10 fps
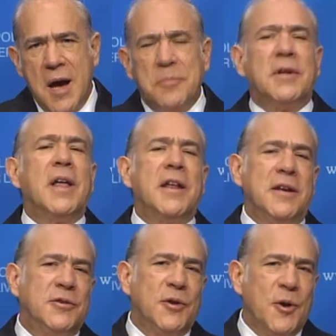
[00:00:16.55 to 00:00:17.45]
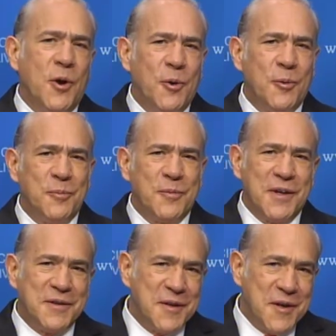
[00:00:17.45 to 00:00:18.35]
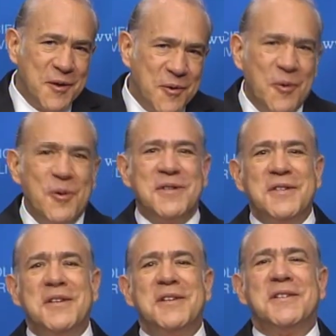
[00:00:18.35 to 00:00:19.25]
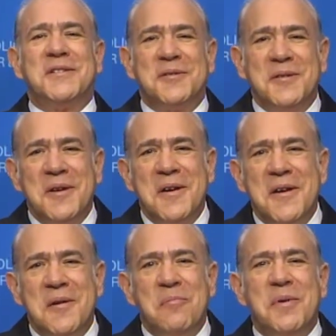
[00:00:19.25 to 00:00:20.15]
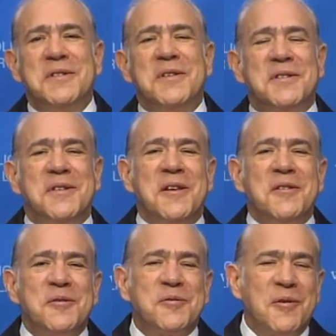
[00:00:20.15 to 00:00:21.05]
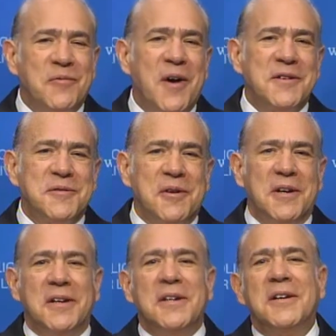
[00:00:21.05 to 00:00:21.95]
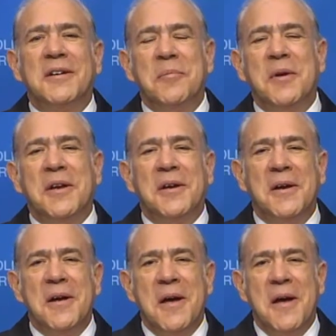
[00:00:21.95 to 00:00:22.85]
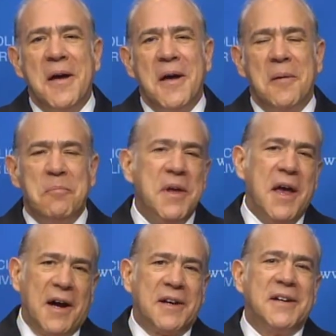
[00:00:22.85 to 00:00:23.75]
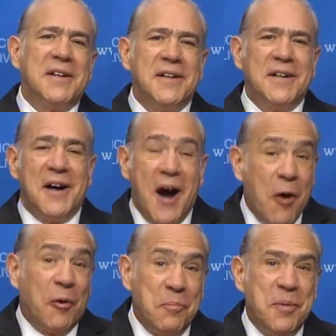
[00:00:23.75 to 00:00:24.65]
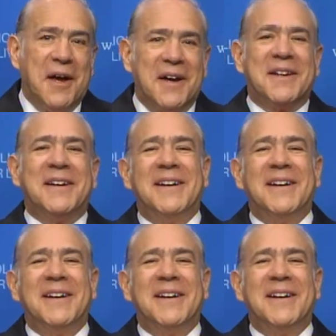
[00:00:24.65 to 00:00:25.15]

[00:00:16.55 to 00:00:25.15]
I'm delighted to know that the OECD's Business and Industry Advisory Committee, BIAC, our BIAC,